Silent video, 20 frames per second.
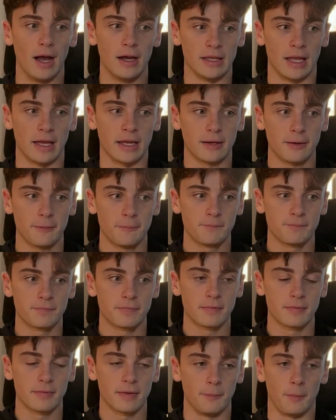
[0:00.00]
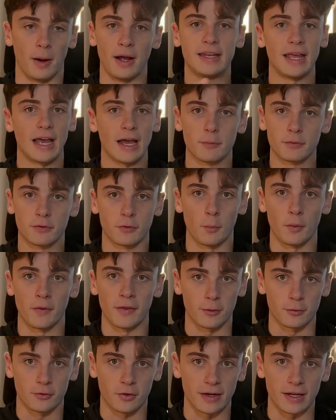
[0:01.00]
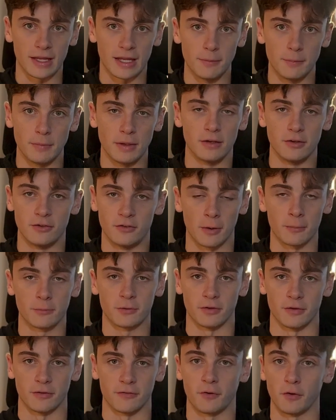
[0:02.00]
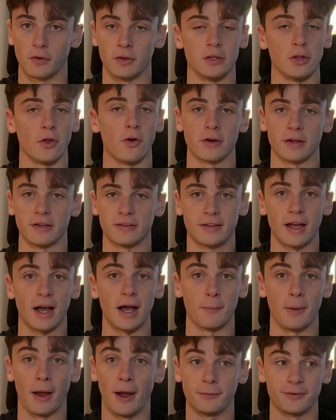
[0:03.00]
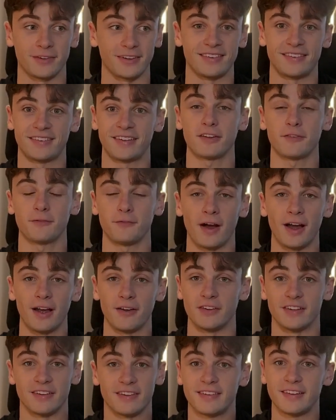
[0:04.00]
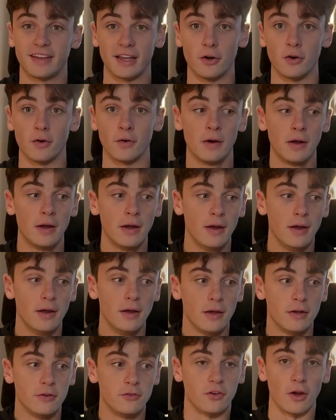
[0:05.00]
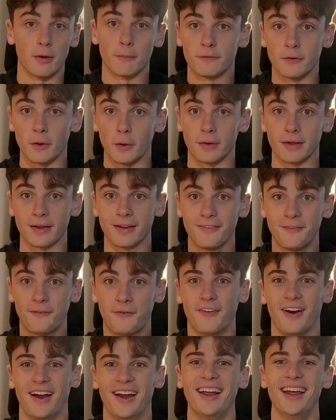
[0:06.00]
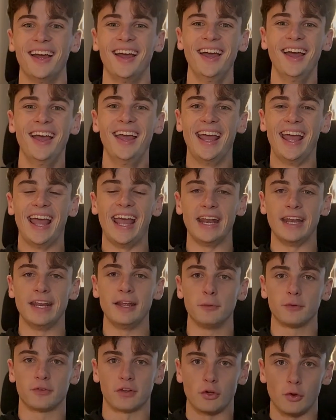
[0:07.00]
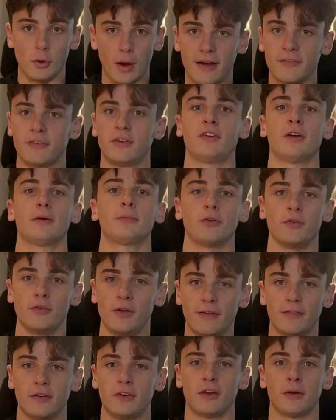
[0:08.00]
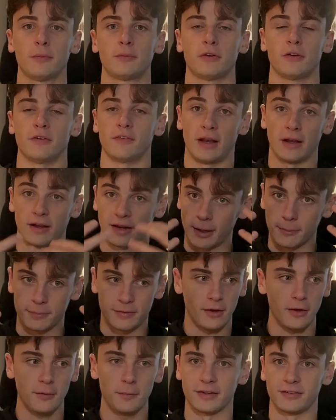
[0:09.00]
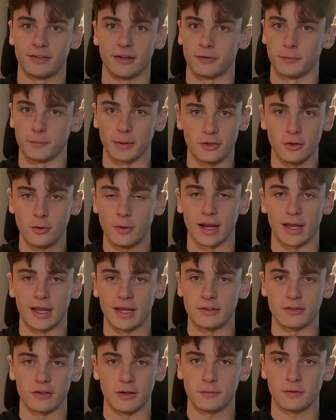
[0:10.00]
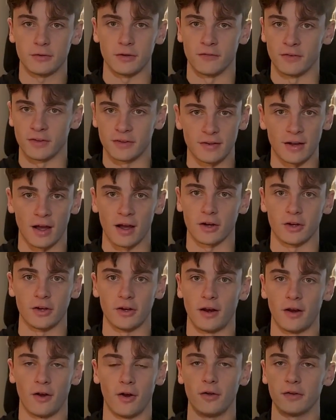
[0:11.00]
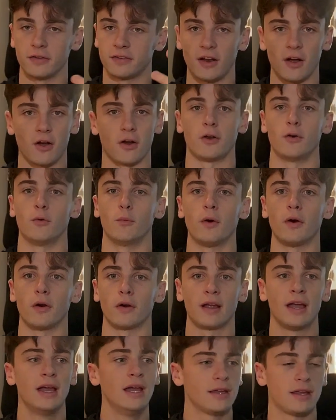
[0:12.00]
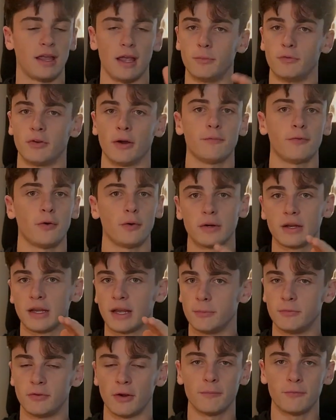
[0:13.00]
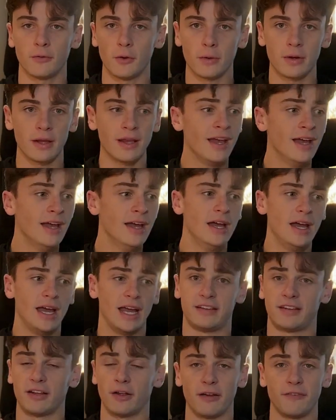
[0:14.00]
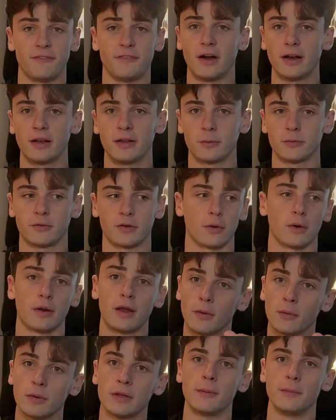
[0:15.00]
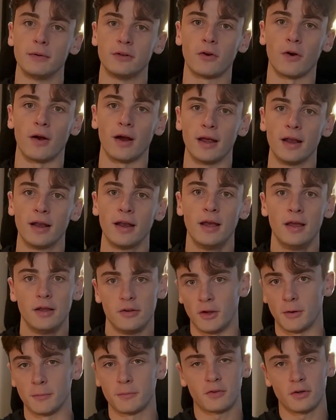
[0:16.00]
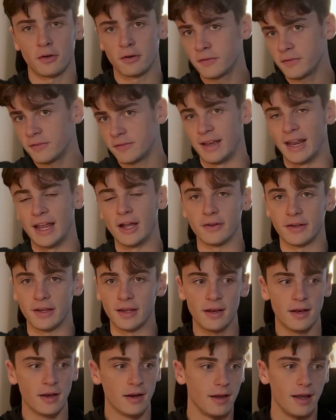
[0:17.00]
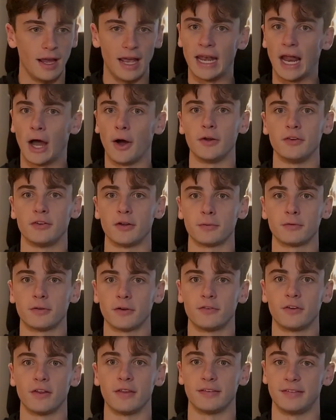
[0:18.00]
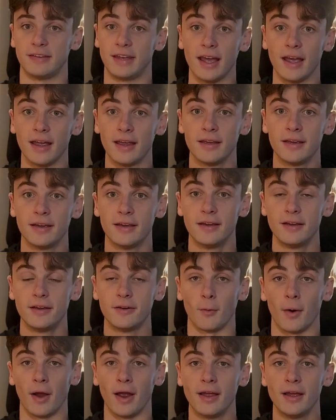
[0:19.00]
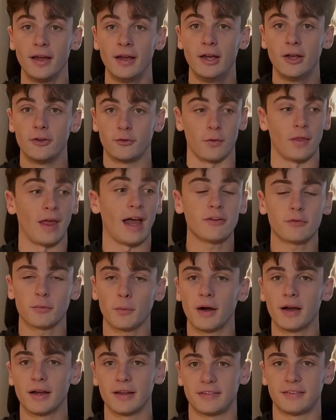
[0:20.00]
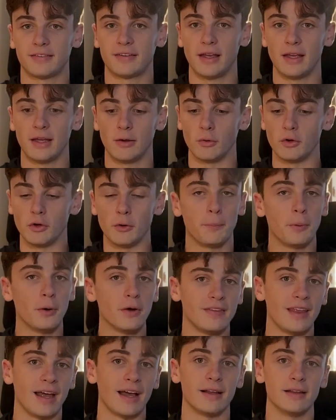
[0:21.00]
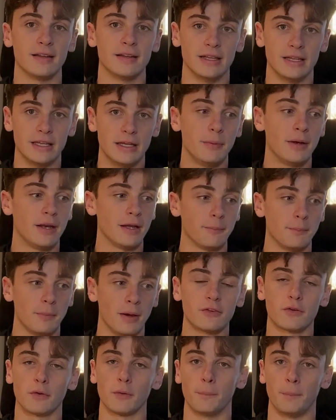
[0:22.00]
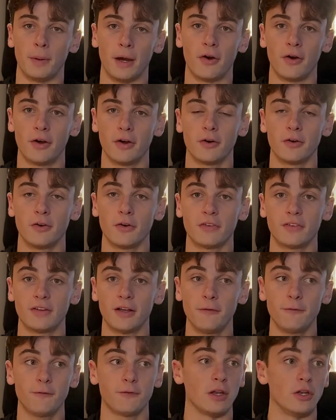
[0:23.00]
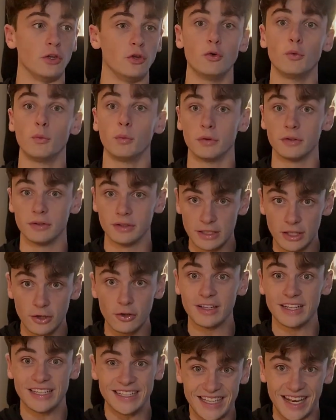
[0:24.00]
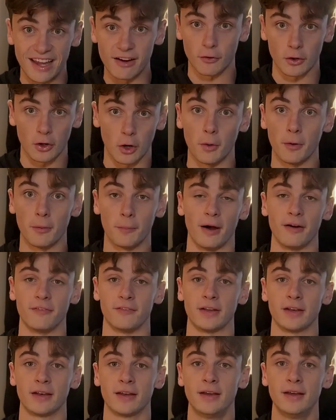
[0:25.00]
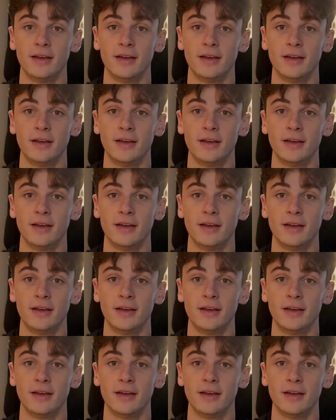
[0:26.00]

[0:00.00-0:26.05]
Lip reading: like my dad was the one that was trying to get me to jump serve for the longest time. I was like 6'5" and still jump floating, right? And he was like, you have to jump serve, you have to jump serve. And I kept telling myself, I'm like, dude, I can't jump serve. It's not good at all. It's not going to work. Kept jump floating until I finally was like, okay, well, let me try it. Jump serve, nailed it, and now I jump serve to this day, right? So that's why I say when you put that limiting mental barrier on yourself, then you will literally never go above it.